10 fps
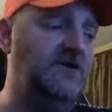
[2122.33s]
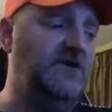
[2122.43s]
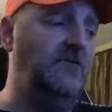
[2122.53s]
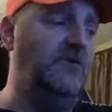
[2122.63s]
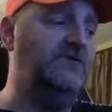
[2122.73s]

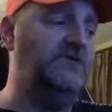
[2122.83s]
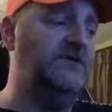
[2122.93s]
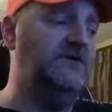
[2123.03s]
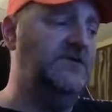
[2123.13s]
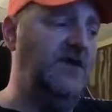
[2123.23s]
it wasn't
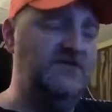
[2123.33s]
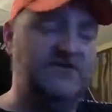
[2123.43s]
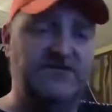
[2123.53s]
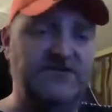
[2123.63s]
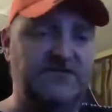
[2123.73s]

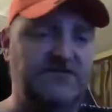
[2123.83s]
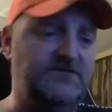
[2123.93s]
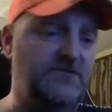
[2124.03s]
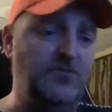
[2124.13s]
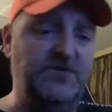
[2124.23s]
intentionally
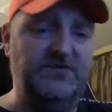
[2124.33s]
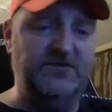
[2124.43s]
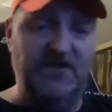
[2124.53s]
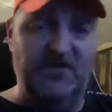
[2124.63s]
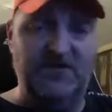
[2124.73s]
stupid
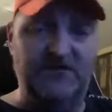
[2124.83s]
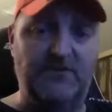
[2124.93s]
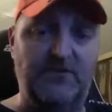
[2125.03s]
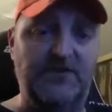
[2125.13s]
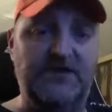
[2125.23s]
shit like
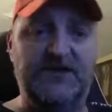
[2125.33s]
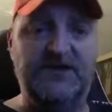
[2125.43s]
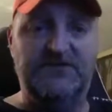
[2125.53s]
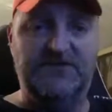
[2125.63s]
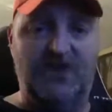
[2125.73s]
some of the
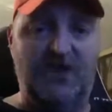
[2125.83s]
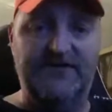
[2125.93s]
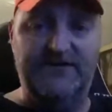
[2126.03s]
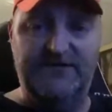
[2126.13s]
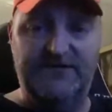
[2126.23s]
idiots thought.